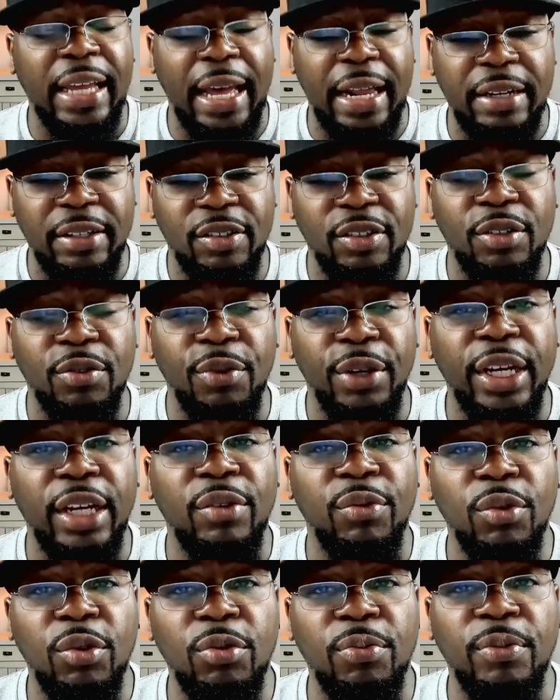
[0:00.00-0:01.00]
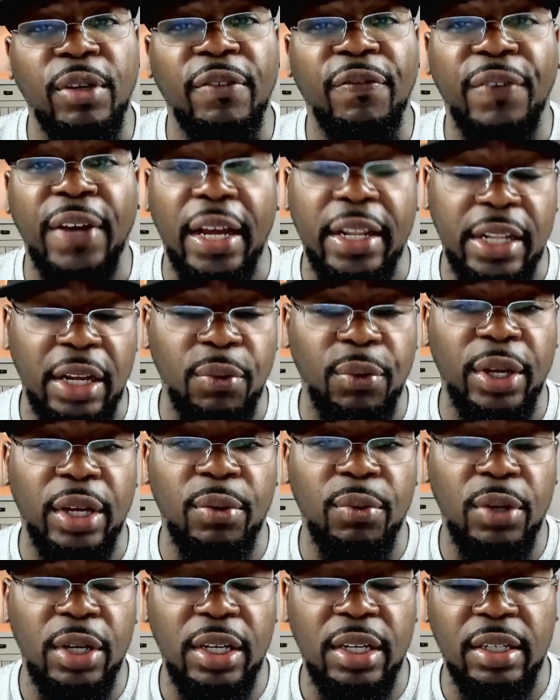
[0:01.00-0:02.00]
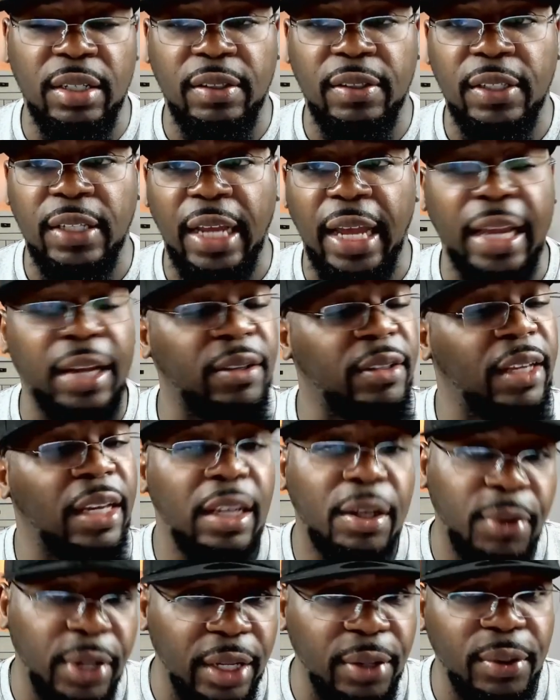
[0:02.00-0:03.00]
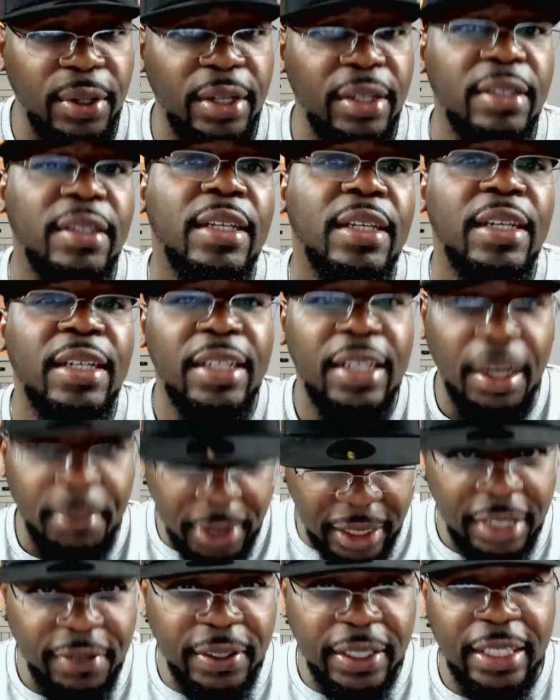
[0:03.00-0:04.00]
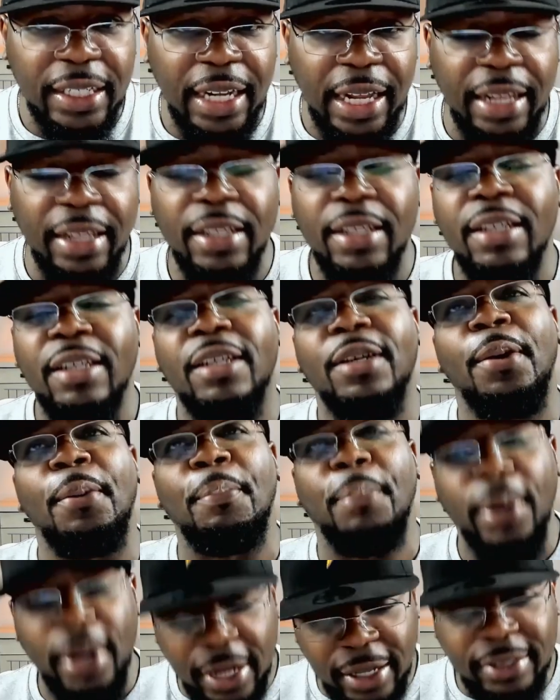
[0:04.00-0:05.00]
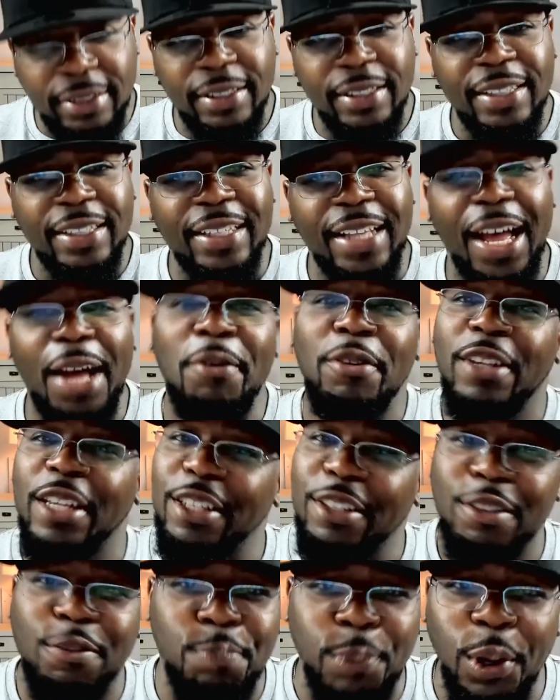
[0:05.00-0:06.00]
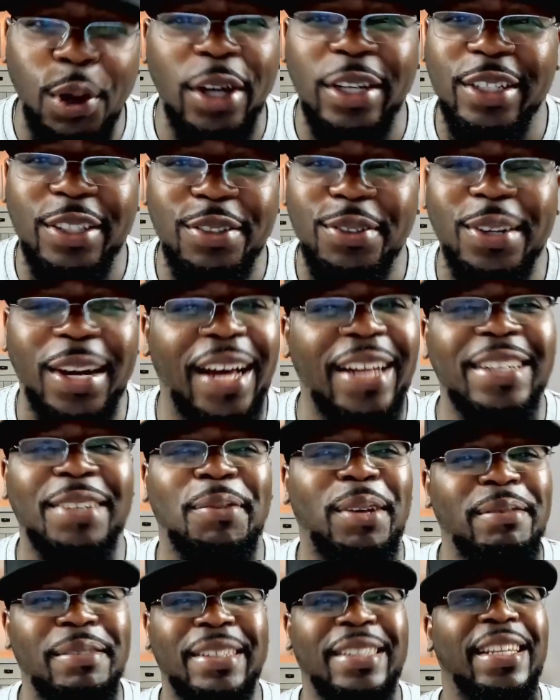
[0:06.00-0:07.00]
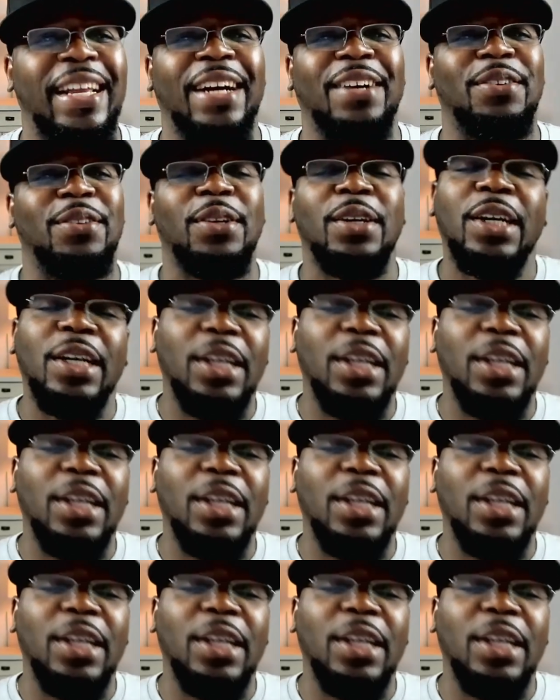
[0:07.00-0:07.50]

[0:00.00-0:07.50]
into the Red Room and found out where it was. I ain't gonna tell you where it was. I'm leave it to that. But this is spoiler too. I'm just not gonna.